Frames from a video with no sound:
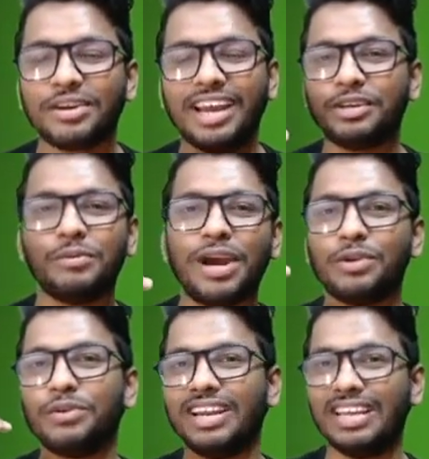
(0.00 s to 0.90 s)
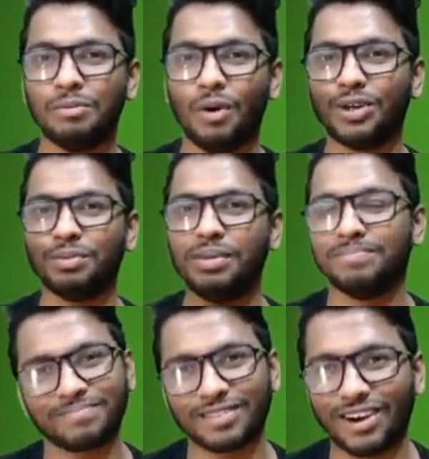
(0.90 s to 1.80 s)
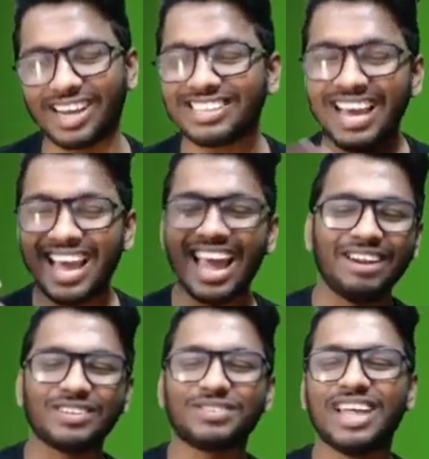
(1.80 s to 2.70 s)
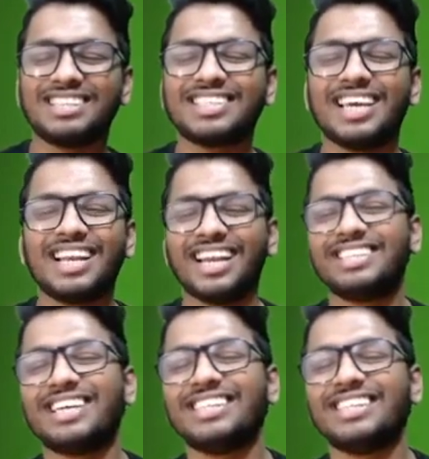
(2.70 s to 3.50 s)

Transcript: get to where you really want to be. Alright, guys. Anyways, so that's it. Let us